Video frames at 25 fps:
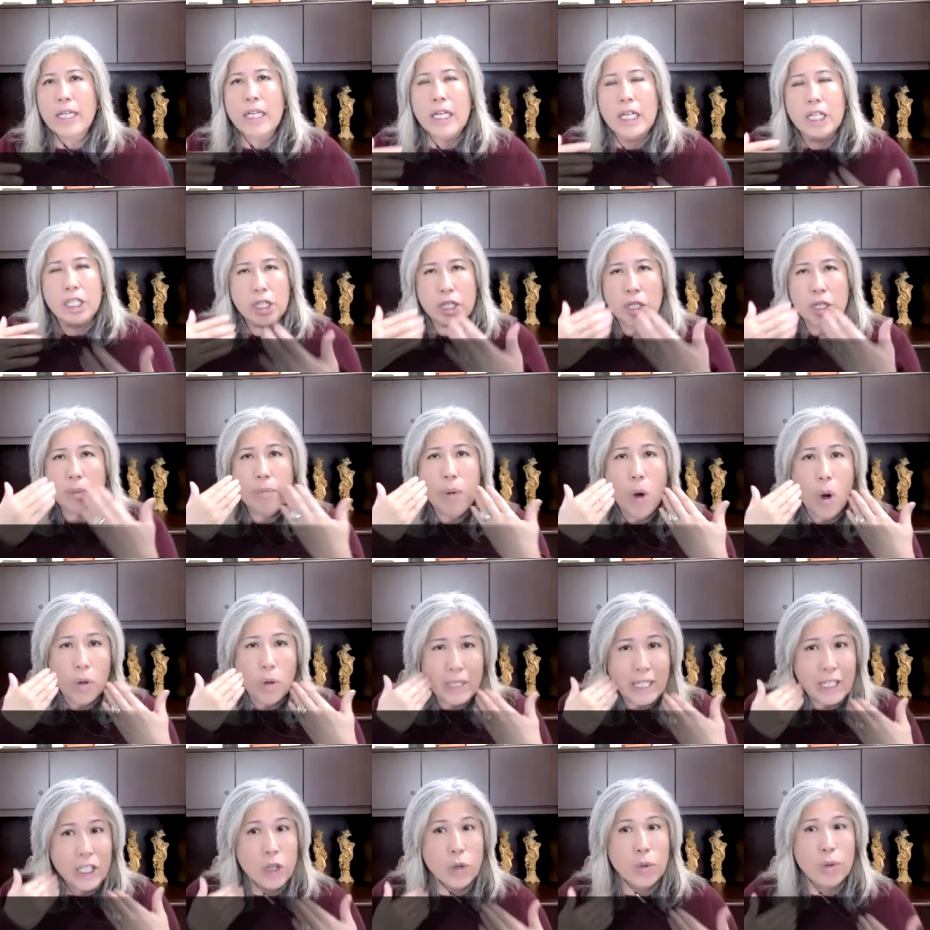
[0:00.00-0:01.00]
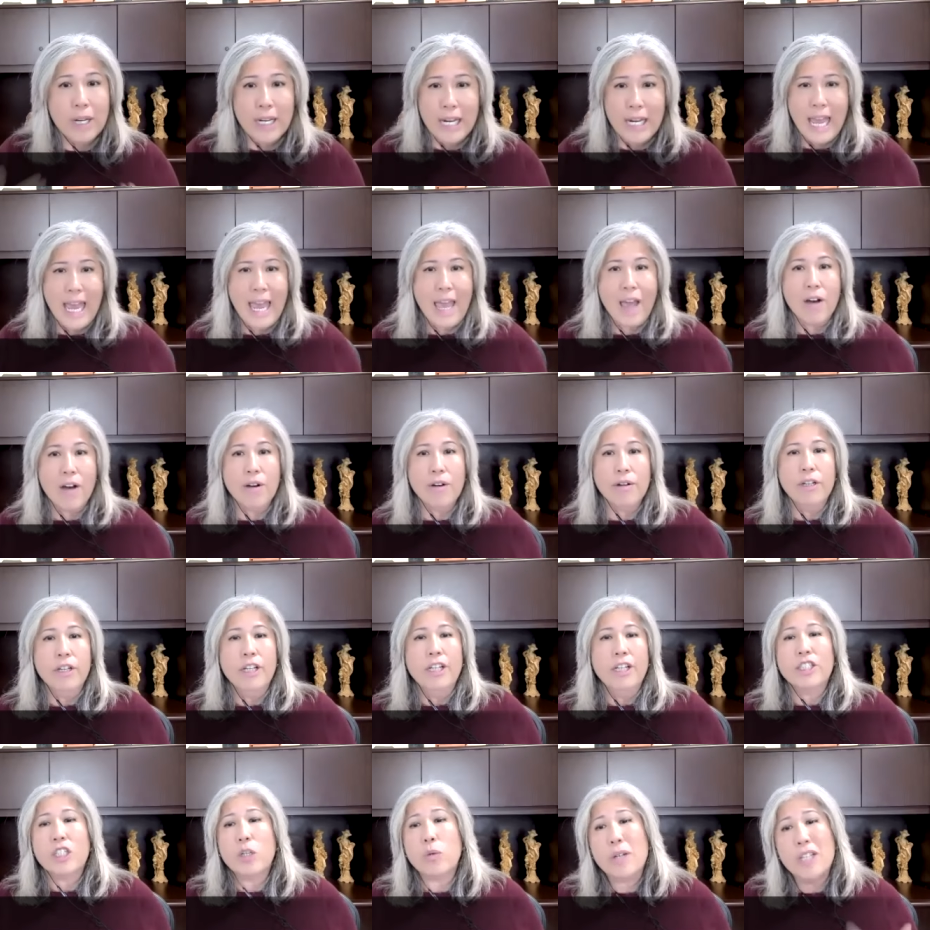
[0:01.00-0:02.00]
is a smoke that you inhale.
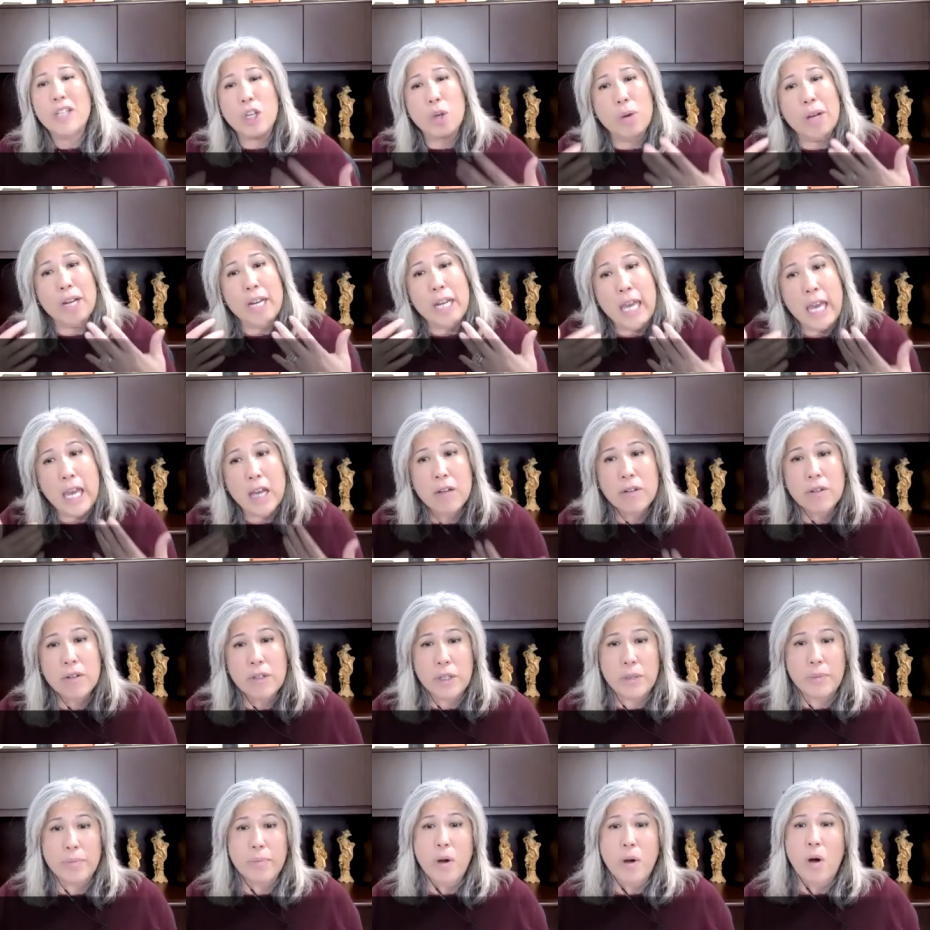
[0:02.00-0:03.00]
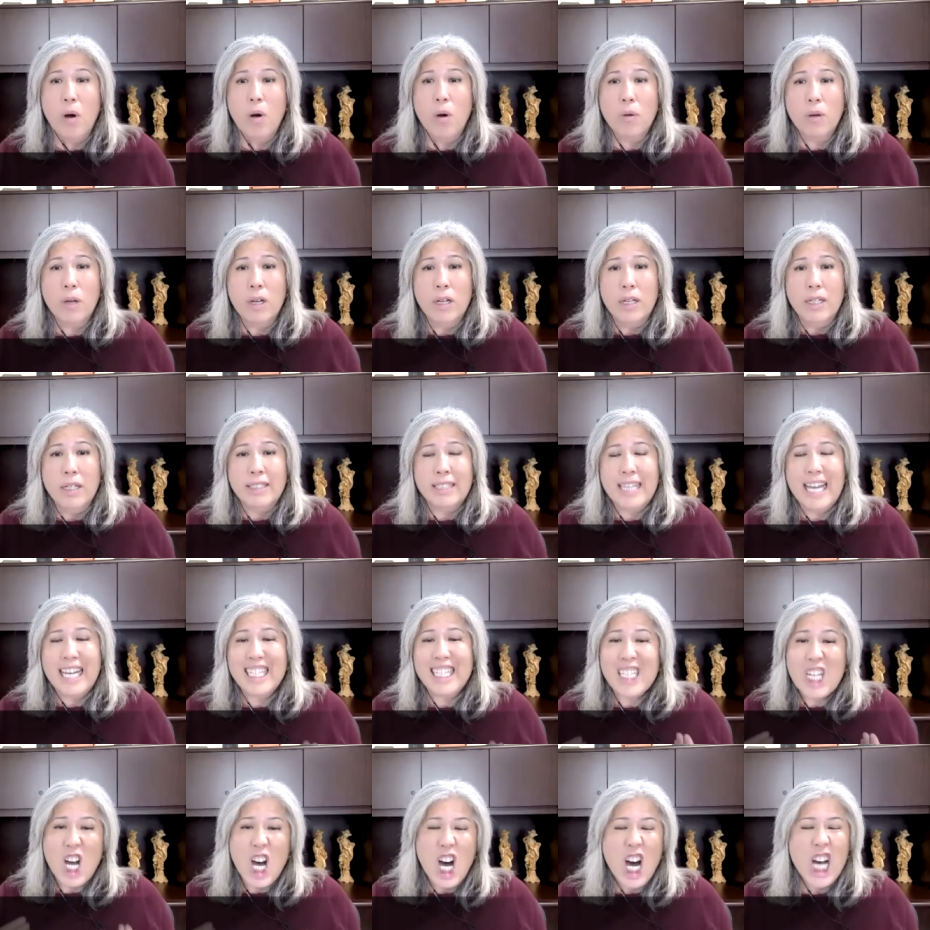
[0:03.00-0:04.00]
So when you inhale smoke, that's
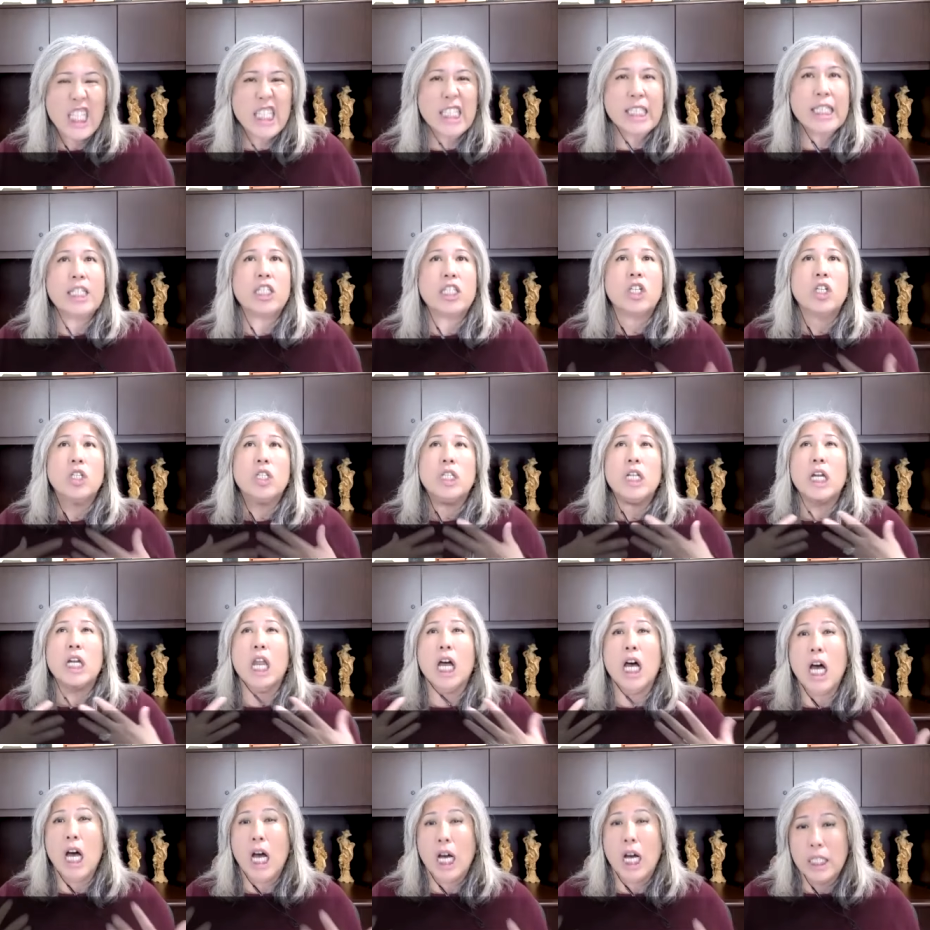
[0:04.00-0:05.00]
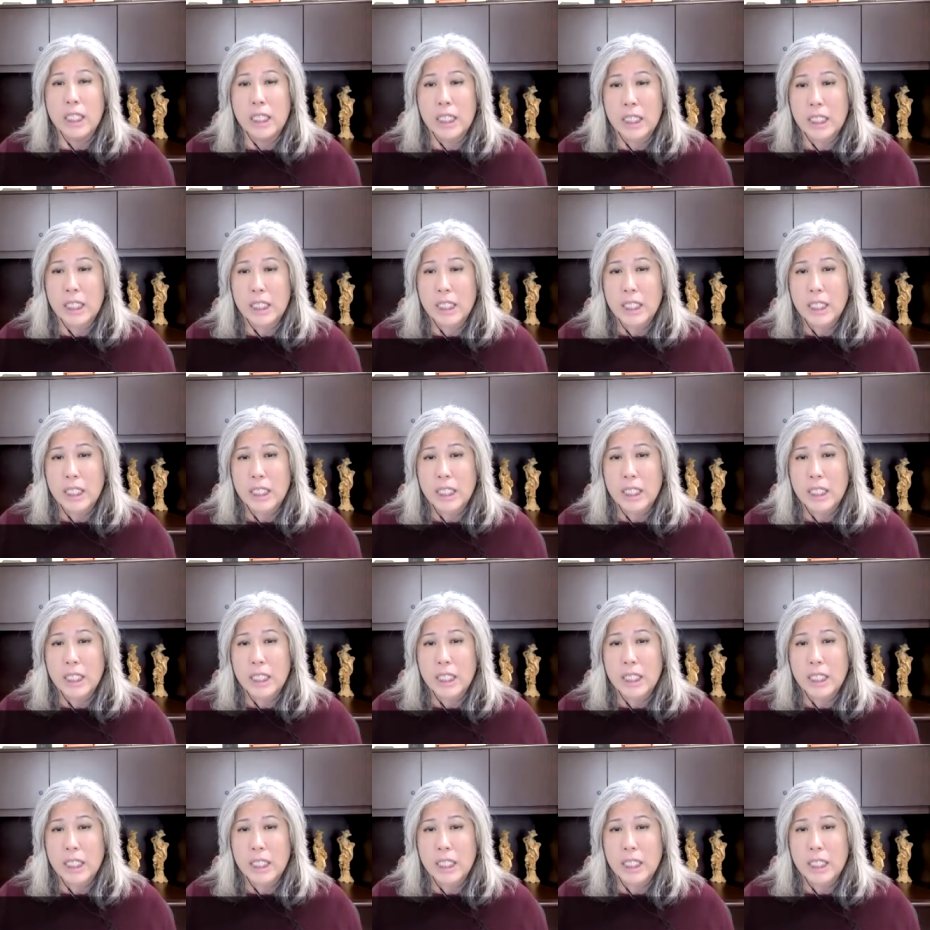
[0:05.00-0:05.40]
toxic to the lungs.